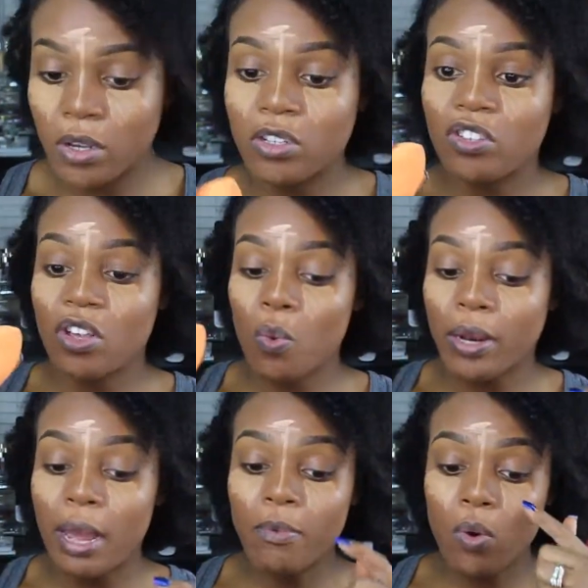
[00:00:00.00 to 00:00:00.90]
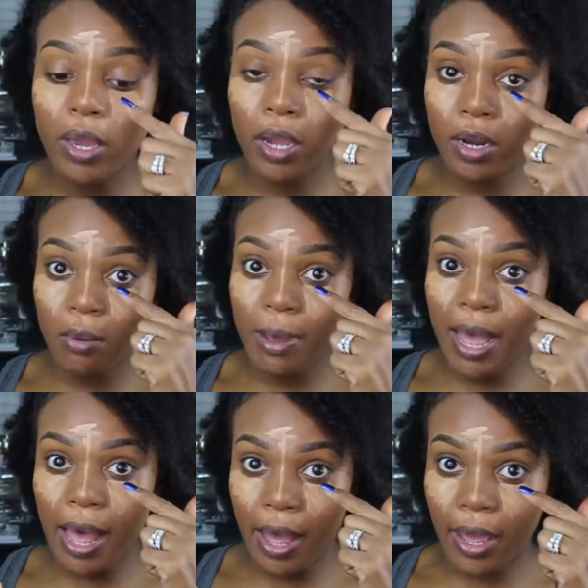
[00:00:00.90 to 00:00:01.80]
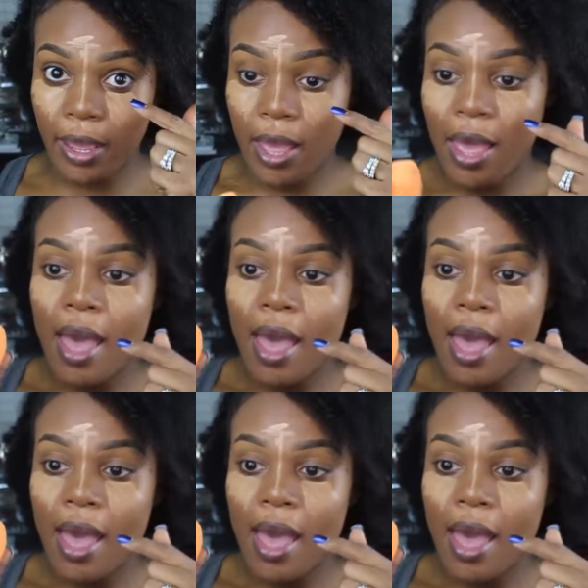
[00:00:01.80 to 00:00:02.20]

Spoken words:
So when I'm going under my eye,